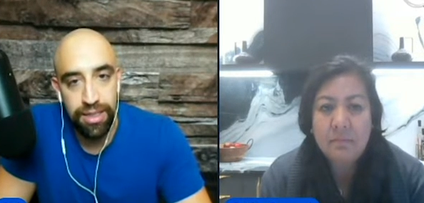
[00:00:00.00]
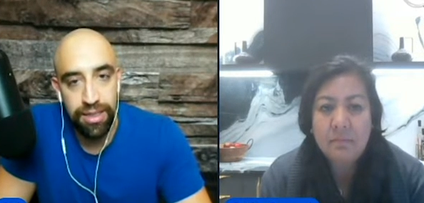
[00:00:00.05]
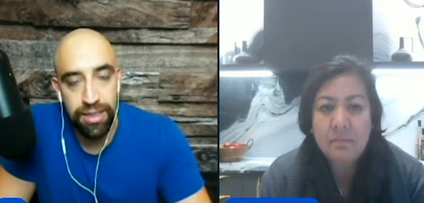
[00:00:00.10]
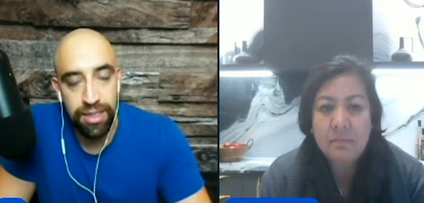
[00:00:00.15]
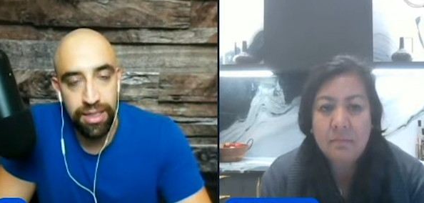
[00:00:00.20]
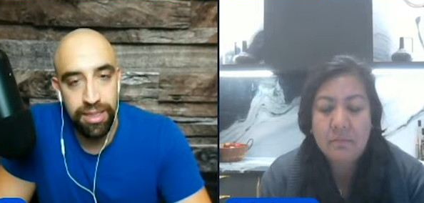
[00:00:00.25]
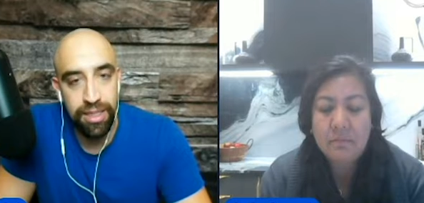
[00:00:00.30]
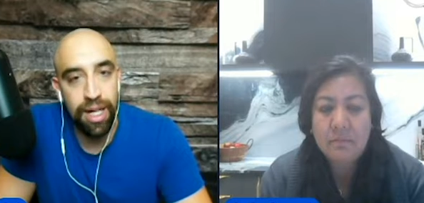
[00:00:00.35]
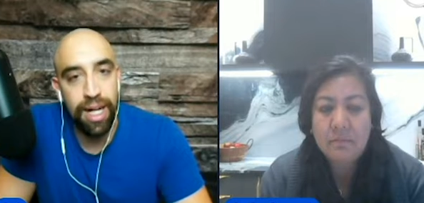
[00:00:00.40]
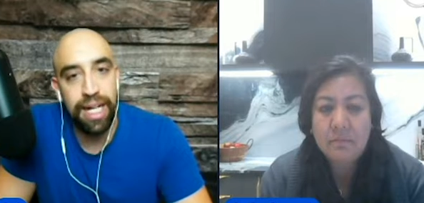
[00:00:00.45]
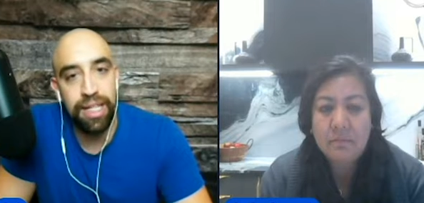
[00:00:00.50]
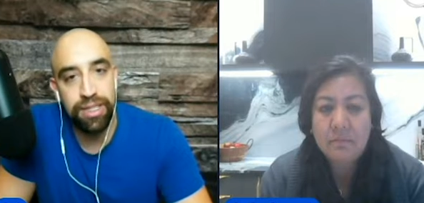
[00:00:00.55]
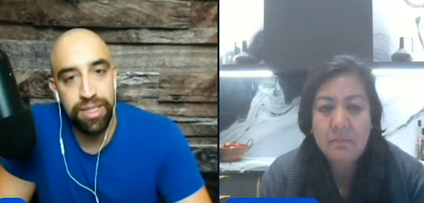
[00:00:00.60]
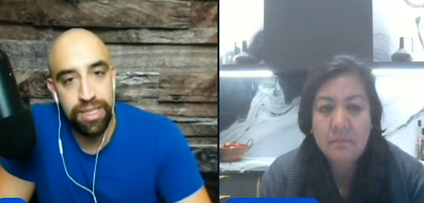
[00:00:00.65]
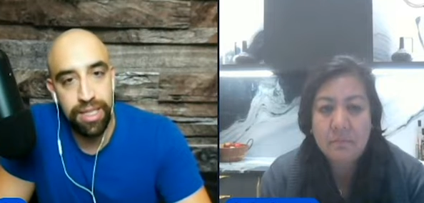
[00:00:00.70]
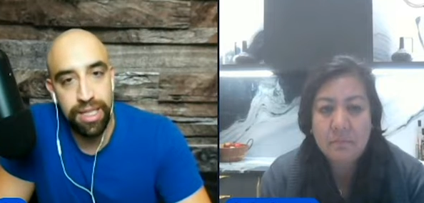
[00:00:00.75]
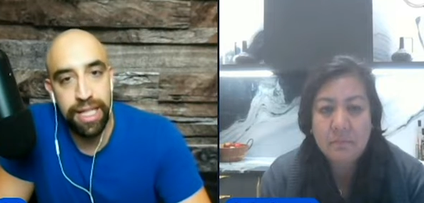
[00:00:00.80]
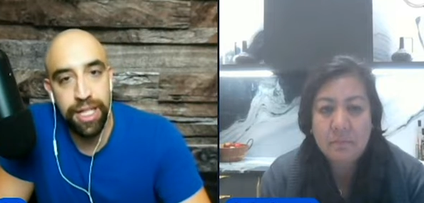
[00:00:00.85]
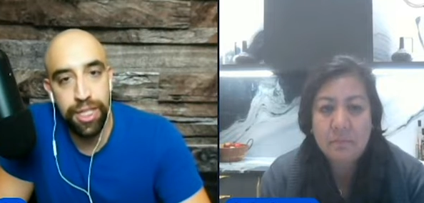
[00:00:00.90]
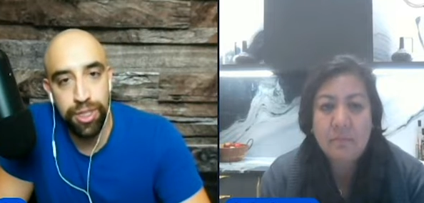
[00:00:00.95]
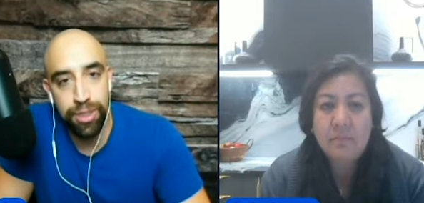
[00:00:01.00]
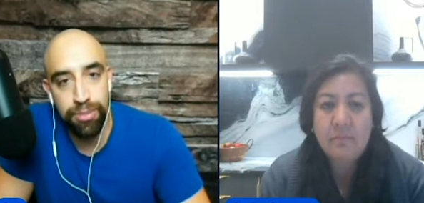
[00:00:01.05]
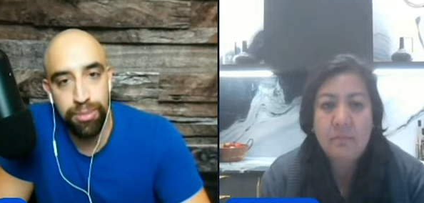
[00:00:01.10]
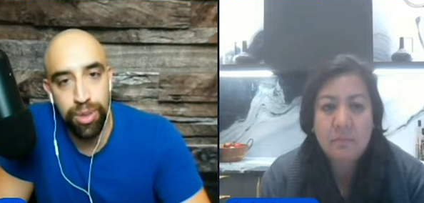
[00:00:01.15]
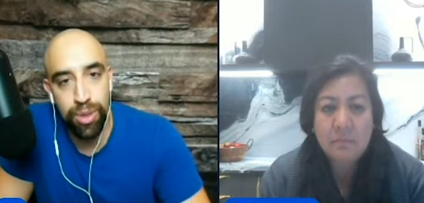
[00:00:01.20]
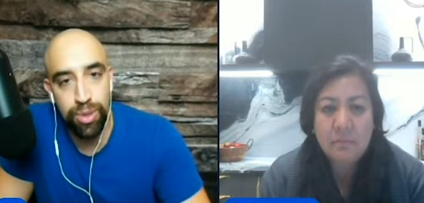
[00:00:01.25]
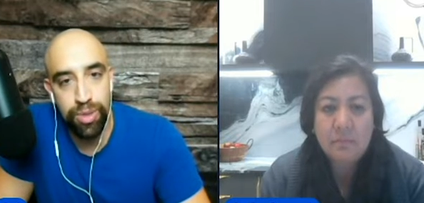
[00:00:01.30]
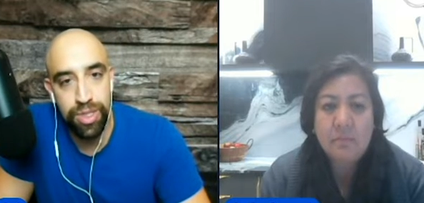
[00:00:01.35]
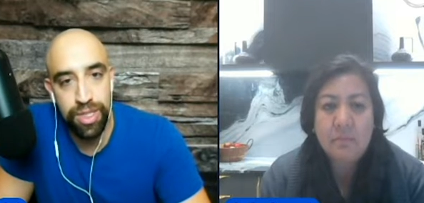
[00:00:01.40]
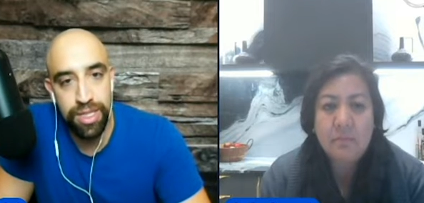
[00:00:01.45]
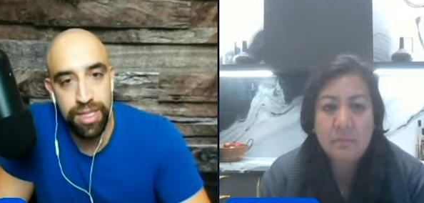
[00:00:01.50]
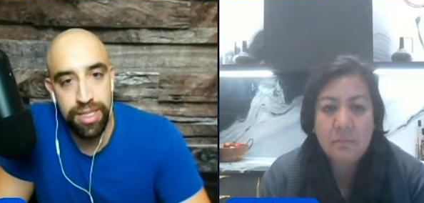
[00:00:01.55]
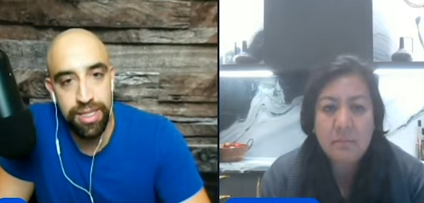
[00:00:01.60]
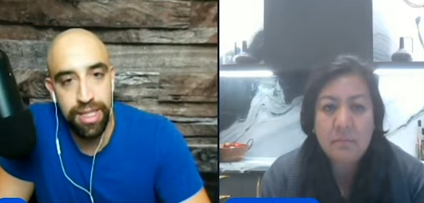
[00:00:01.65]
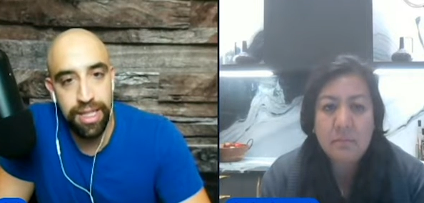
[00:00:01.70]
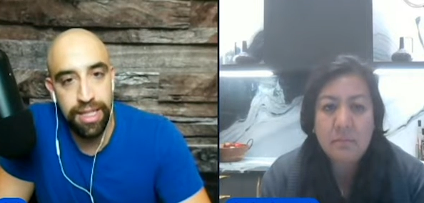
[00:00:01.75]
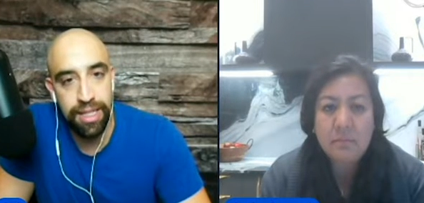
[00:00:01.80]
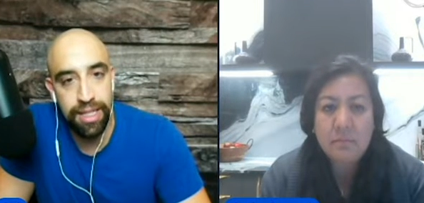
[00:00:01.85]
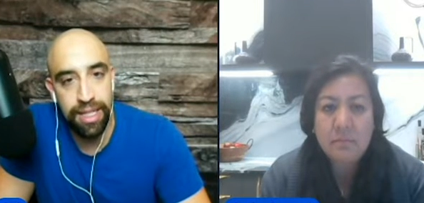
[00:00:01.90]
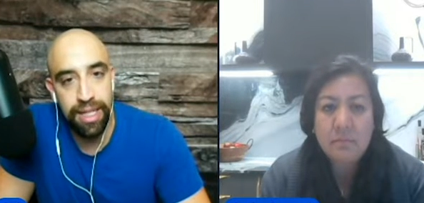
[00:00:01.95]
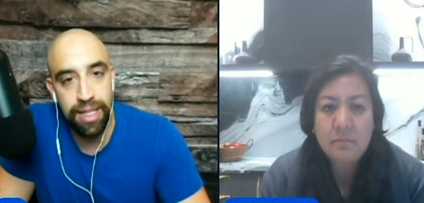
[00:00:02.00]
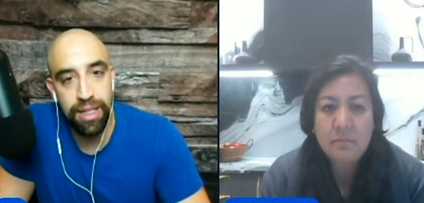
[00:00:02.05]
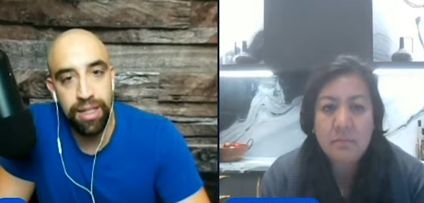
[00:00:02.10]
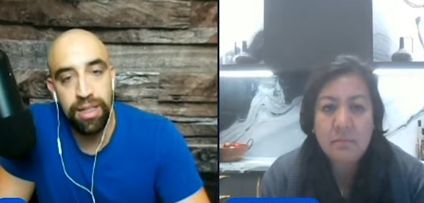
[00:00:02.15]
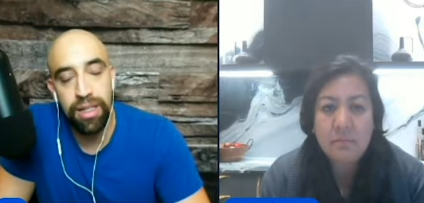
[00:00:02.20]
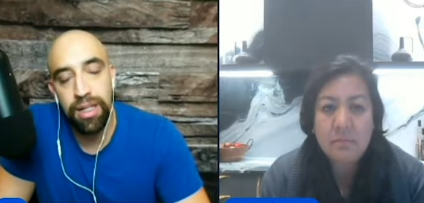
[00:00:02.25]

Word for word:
Speaker 1: the tile selection process and then